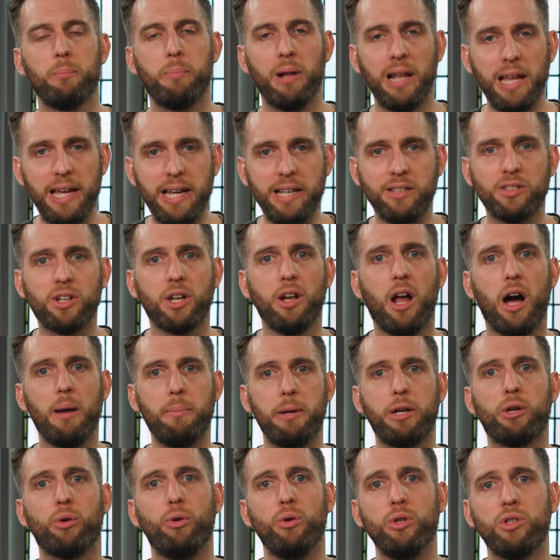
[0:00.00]
Please, can
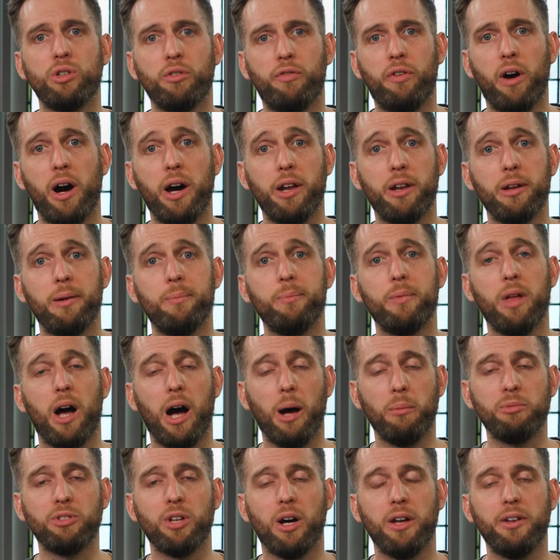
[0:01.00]
I be crucified
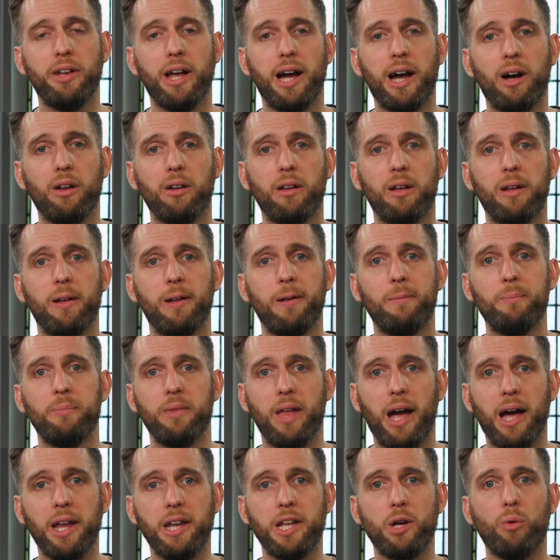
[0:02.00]
upside down?
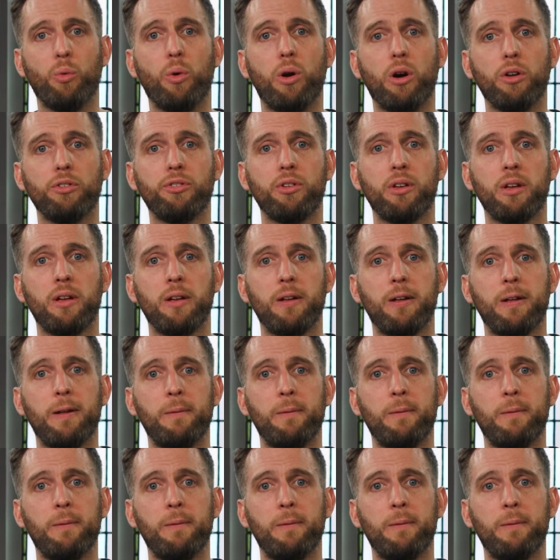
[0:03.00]
And he was.